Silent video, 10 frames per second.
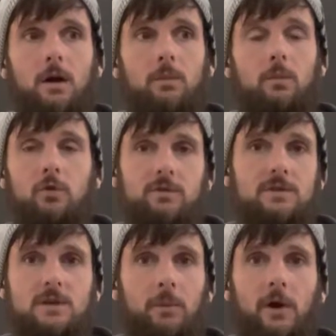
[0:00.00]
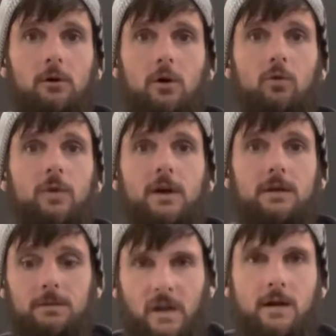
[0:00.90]
movies come out
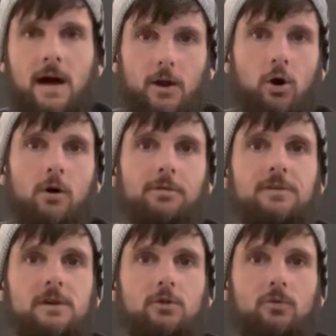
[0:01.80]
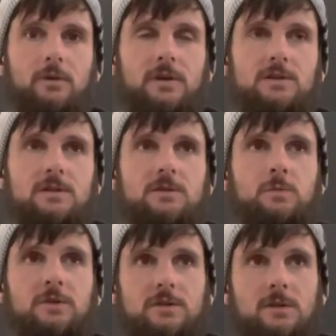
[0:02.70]
already. Not all theater releases,
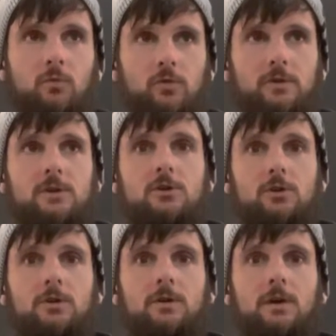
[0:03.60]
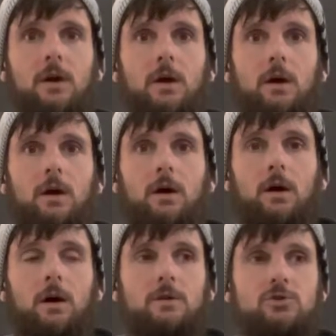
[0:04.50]
but some really good
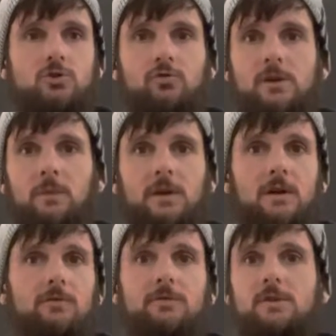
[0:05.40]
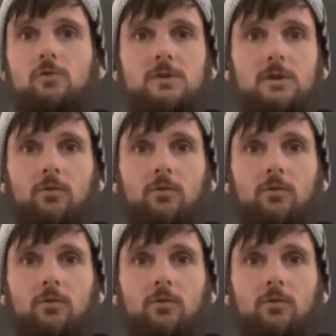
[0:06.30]
streaming and VOD